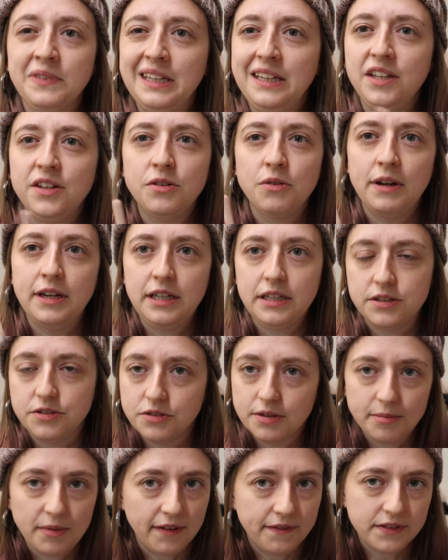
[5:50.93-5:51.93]
you know, I need to
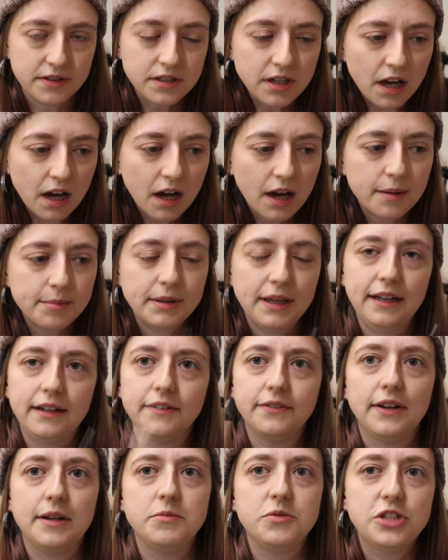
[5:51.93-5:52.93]
trim off the top, like
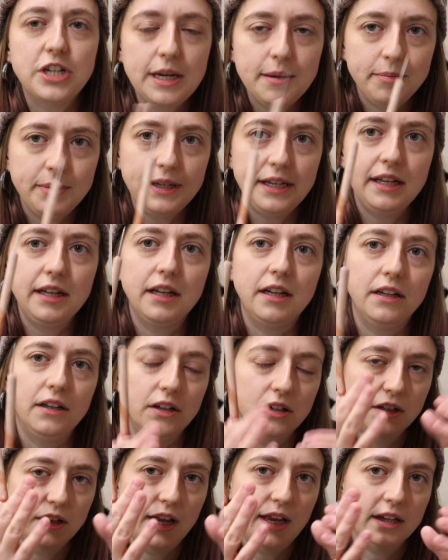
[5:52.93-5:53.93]
if I'm shaping
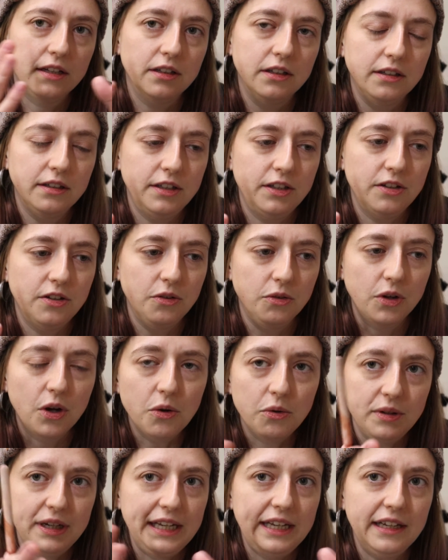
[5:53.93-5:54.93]
and you know,
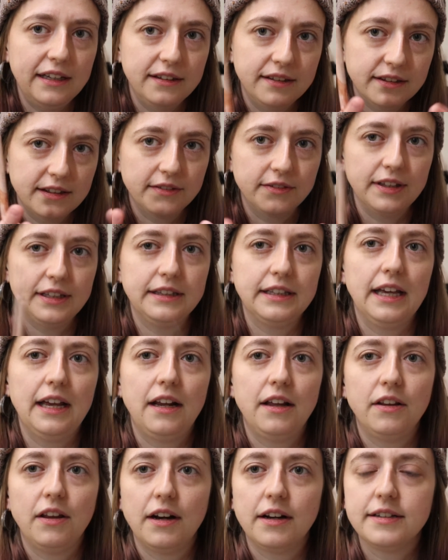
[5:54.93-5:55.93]
coning and stuff like
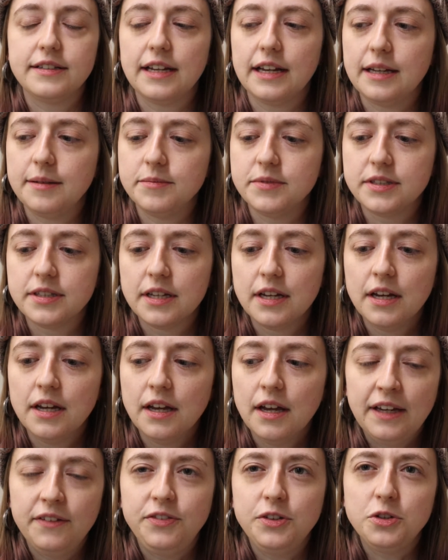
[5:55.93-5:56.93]
that. A lot of times
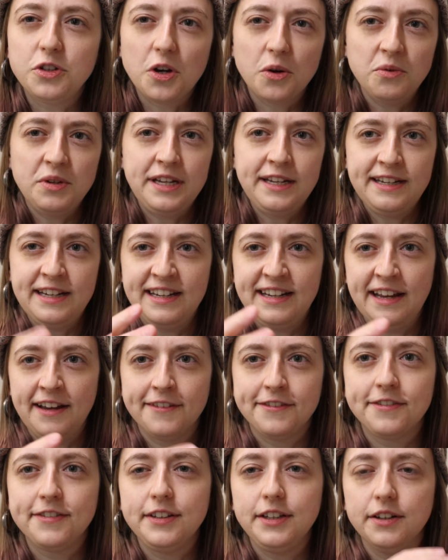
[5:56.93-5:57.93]
if you cone in
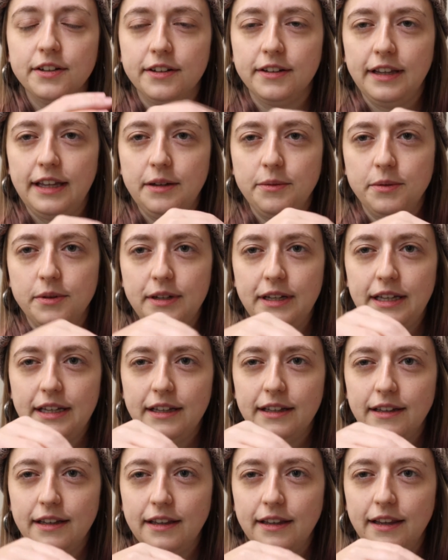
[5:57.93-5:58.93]
enough, your clay will get
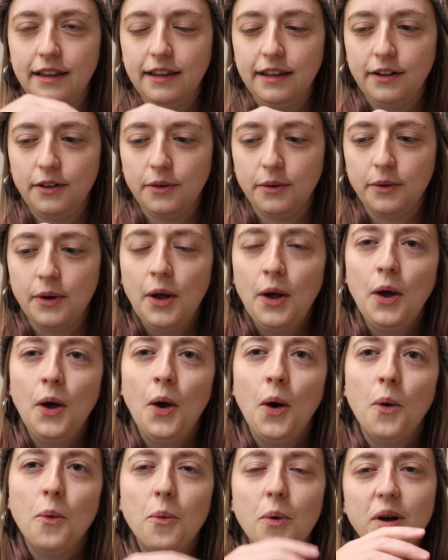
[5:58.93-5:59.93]
a little
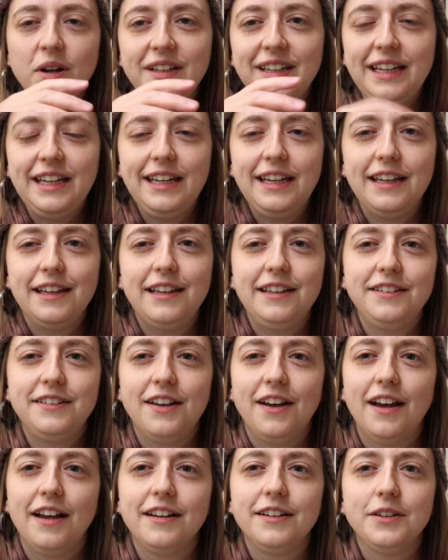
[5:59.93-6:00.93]
wonky and
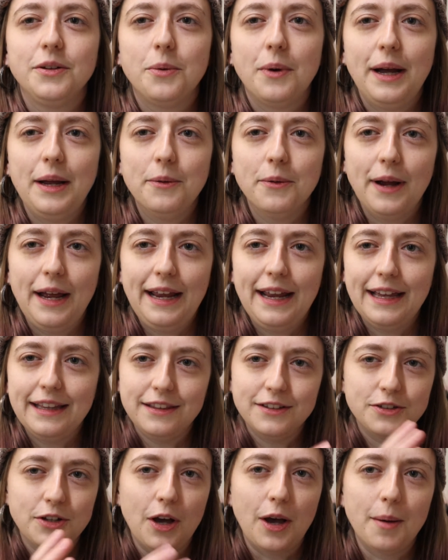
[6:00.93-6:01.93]
not quite right at
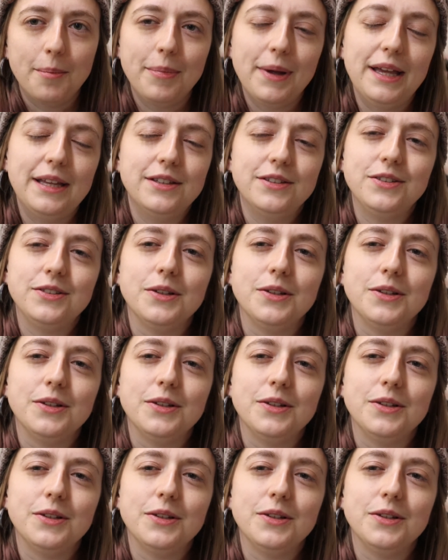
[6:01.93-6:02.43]
the top, and